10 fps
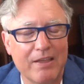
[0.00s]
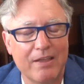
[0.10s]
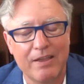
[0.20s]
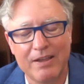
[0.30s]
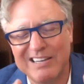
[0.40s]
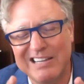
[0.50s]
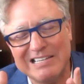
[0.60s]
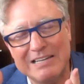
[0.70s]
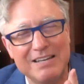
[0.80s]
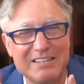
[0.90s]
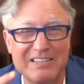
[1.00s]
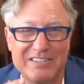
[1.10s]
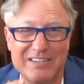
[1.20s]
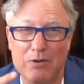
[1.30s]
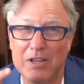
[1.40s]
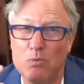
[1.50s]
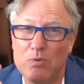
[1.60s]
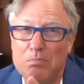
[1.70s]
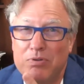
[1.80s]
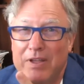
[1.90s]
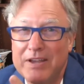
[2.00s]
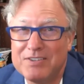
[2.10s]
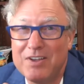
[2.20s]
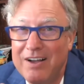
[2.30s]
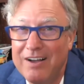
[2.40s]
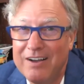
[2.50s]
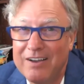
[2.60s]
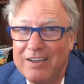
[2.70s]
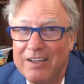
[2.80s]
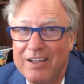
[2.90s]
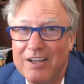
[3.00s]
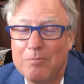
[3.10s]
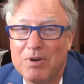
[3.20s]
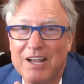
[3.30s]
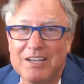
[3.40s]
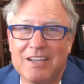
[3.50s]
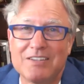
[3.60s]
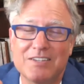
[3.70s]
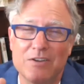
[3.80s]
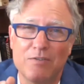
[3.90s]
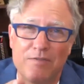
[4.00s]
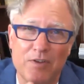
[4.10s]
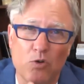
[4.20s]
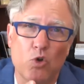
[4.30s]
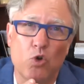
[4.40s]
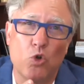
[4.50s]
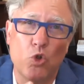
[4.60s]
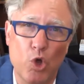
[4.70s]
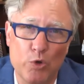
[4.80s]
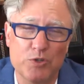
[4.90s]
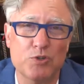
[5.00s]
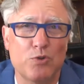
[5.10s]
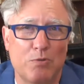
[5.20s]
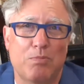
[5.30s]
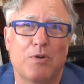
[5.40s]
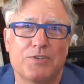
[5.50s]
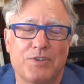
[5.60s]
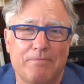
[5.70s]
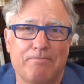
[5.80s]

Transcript: it doesn't necessarily replace a hug, but I can still feel close to a person.